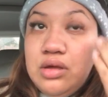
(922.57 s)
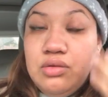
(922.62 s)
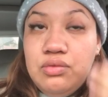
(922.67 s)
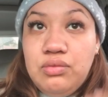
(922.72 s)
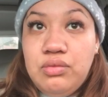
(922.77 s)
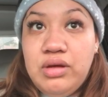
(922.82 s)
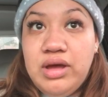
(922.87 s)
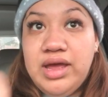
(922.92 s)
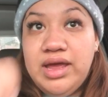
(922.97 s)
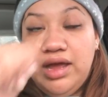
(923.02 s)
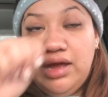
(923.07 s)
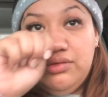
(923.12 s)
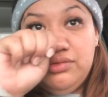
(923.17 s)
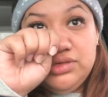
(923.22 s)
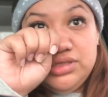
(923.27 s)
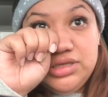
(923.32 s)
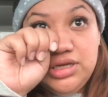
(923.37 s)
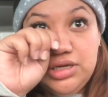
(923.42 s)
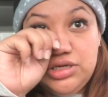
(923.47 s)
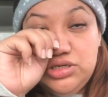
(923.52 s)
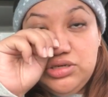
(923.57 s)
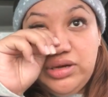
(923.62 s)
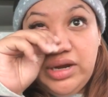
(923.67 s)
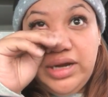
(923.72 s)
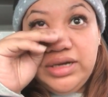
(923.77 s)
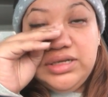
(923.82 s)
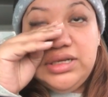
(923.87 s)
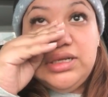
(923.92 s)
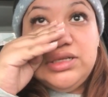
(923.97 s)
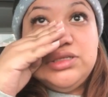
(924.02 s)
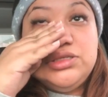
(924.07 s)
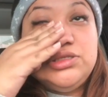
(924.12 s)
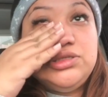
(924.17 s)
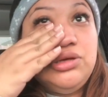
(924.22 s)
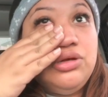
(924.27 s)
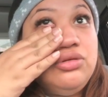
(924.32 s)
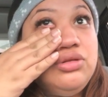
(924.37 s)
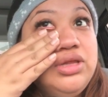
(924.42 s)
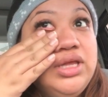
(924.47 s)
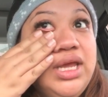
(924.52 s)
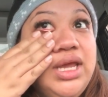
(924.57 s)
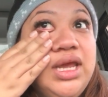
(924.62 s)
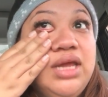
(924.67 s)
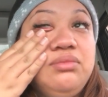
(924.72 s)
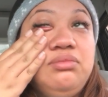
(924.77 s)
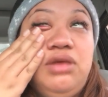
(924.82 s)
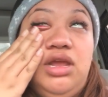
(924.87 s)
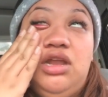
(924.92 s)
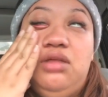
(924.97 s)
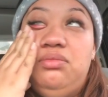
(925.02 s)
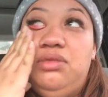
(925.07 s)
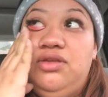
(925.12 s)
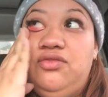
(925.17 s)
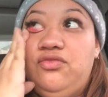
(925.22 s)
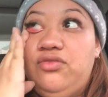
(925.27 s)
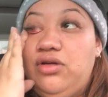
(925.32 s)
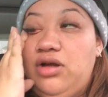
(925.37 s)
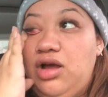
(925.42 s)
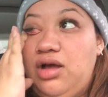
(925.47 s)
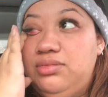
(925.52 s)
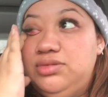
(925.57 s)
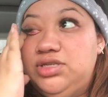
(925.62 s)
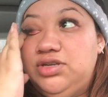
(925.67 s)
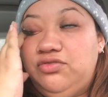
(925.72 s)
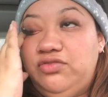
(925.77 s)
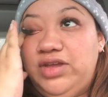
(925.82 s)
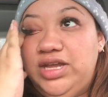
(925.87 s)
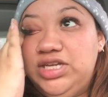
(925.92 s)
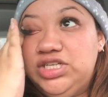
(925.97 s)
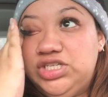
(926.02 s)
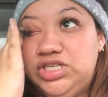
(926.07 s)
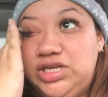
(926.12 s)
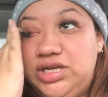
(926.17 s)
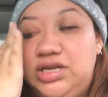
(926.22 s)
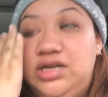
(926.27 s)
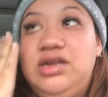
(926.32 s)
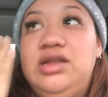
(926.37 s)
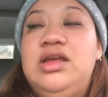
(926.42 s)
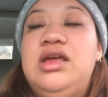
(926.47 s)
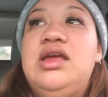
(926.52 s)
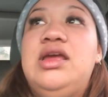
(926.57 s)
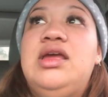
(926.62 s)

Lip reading: I was contracting, so they admitted me for observation.